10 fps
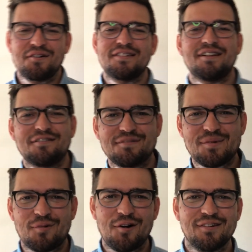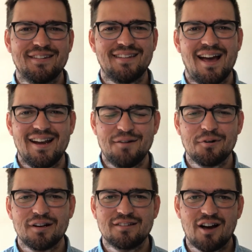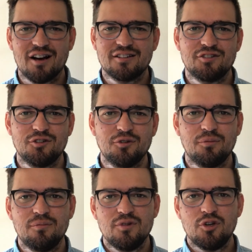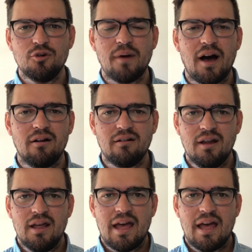Chris here from the Ronin Society. We're going to talk to you about